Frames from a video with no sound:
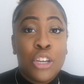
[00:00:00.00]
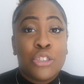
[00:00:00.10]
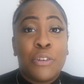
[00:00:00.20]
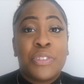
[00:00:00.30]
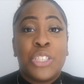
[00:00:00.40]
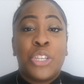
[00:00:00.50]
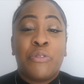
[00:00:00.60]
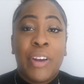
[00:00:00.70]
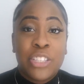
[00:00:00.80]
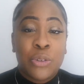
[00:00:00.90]
So obviously you can
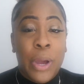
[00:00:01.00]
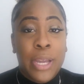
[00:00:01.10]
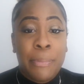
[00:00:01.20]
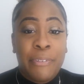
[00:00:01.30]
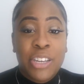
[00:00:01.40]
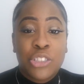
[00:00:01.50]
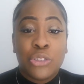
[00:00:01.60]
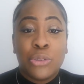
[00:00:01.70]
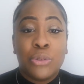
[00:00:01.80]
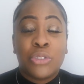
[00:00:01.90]
rent to working
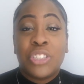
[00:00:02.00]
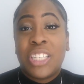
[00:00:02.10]
professionals,